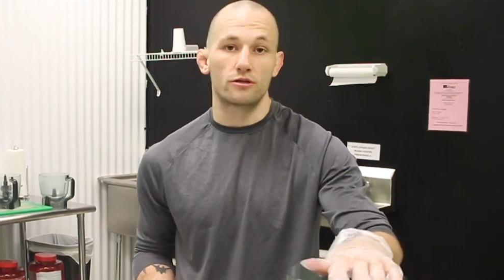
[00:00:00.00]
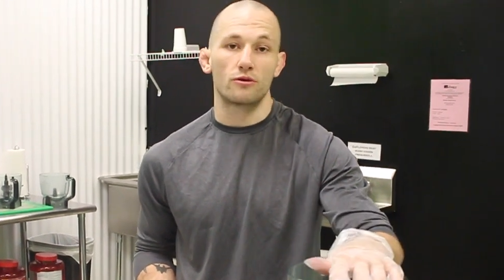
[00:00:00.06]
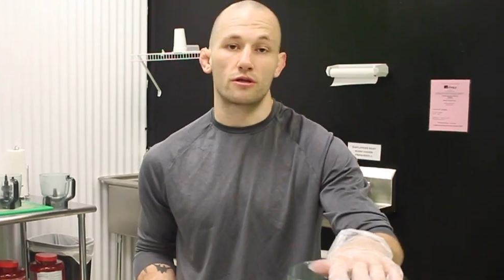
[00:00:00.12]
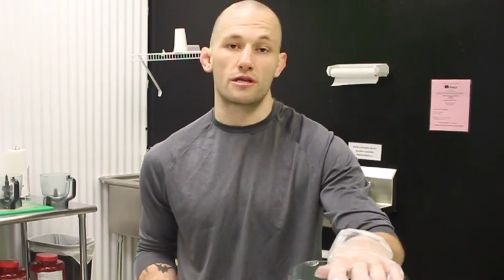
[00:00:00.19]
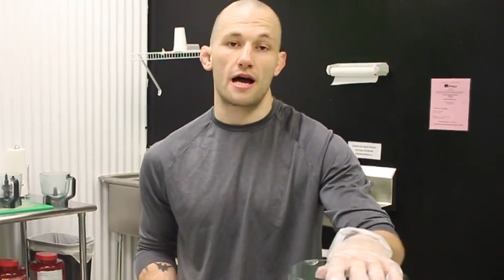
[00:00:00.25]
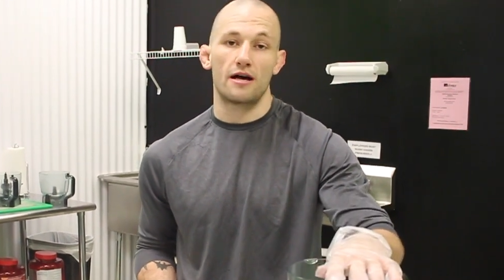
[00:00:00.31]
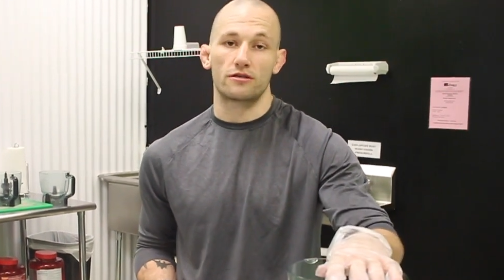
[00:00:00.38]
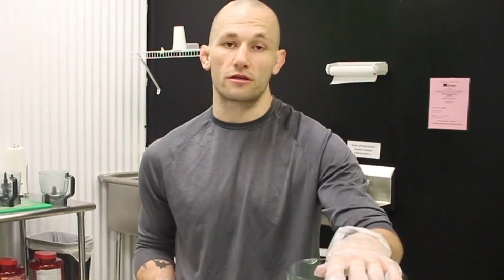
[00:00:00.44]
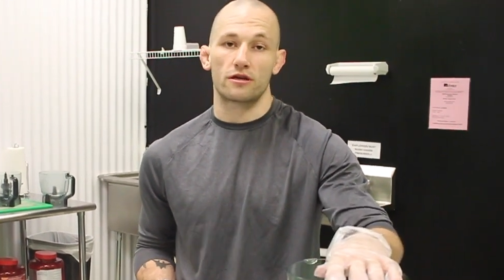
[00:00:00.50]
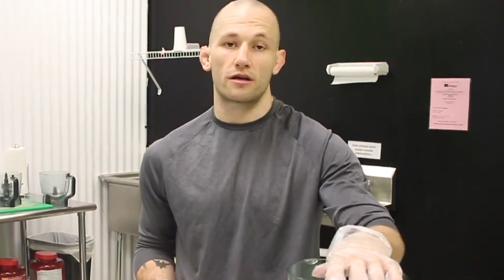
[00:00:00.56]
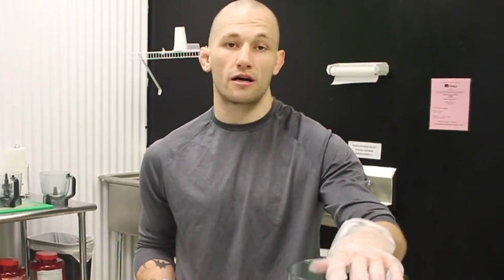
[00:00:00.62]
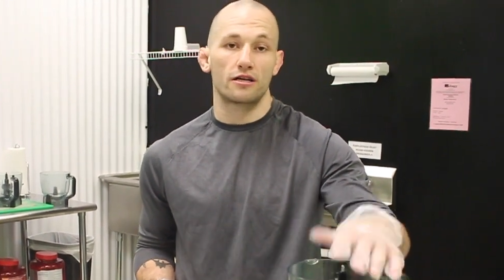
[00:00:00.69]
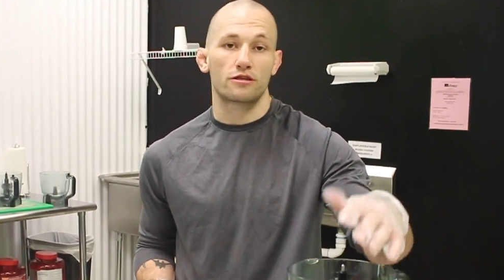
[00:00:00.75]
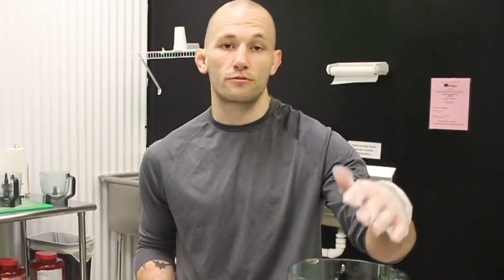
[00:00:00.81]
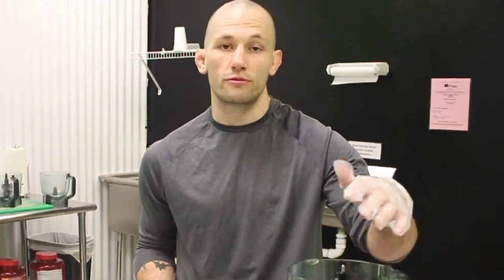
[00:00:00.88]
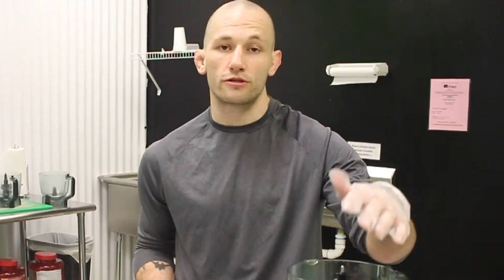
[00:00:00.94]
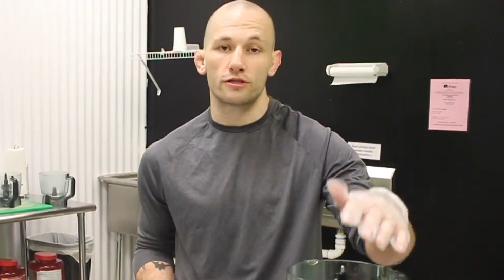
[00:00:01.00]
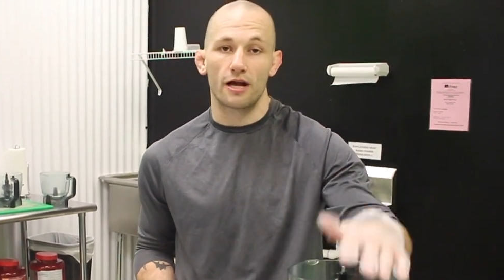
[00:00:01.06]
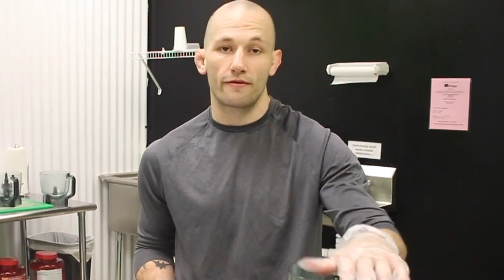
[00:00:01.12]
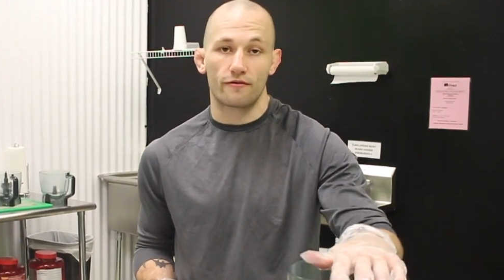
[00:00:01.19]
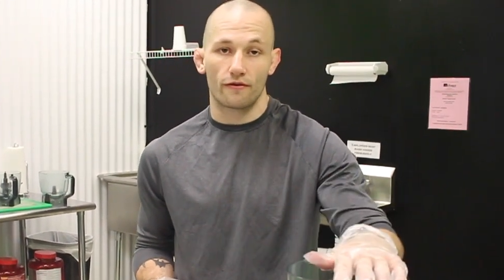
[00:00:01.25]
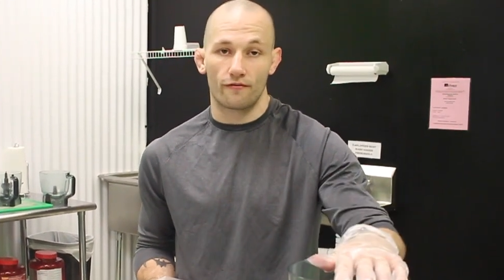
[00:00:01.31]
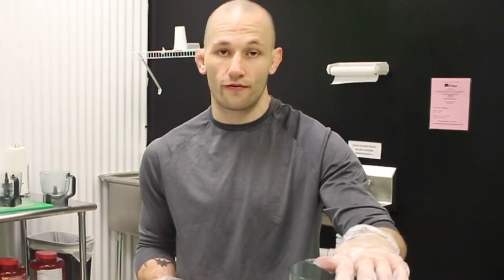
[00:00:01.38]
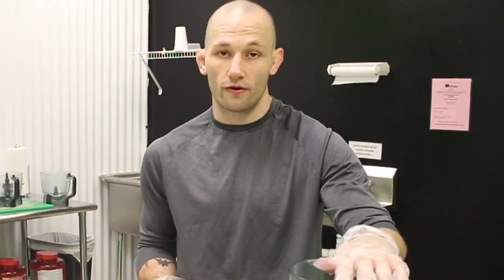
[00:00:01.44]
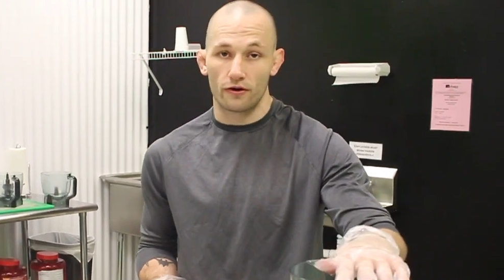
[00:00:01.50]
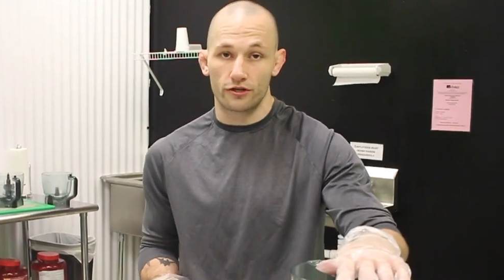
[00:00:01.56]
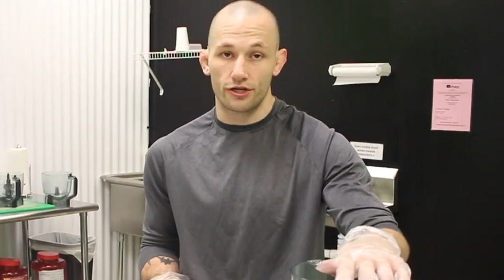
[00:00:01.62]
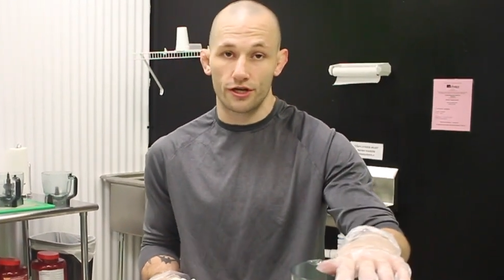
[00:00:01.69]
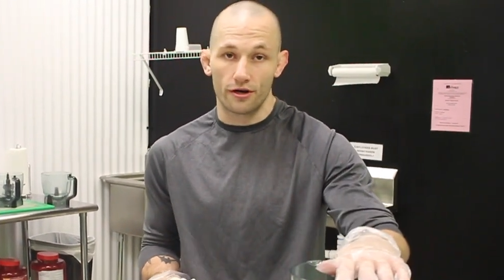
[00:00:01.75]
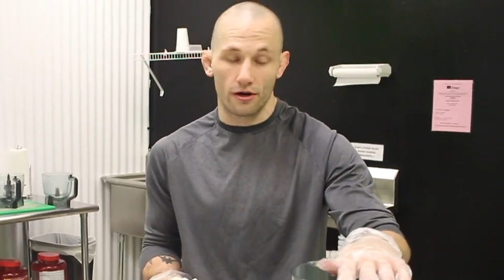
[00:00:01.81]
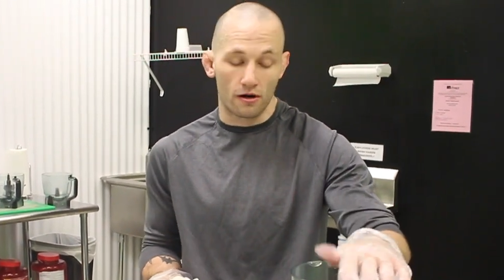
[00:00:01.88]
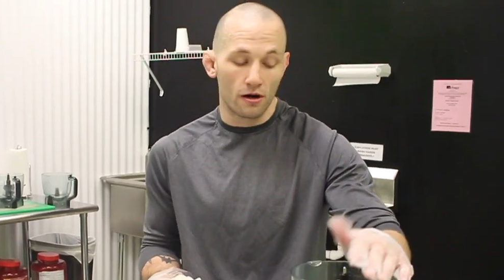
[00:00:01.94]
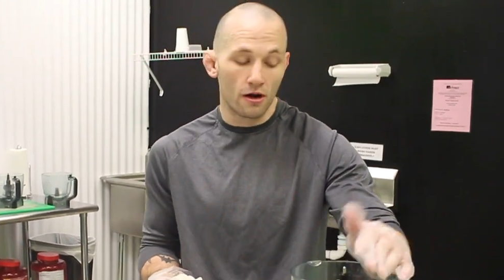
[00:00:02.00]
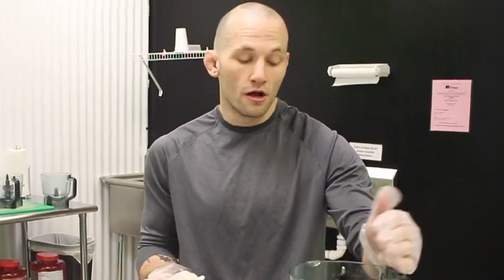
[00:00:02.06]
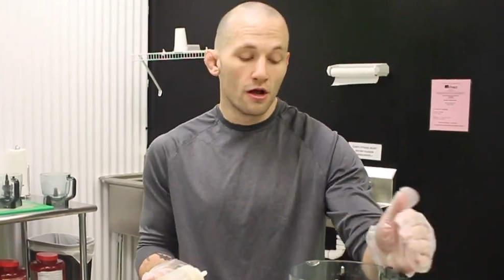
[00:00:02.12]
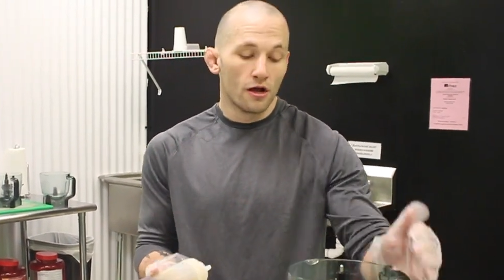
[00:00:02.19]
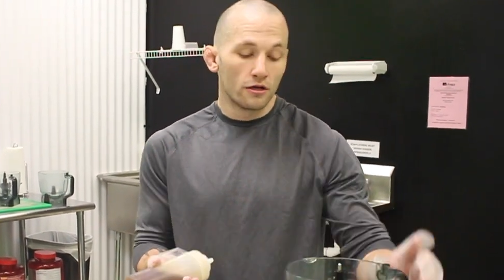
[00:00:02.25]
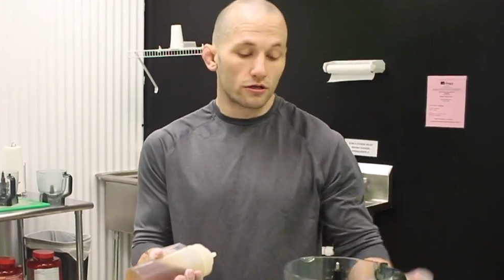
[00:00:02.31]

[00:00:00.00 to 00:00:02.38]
to 1,000 customers after the first year.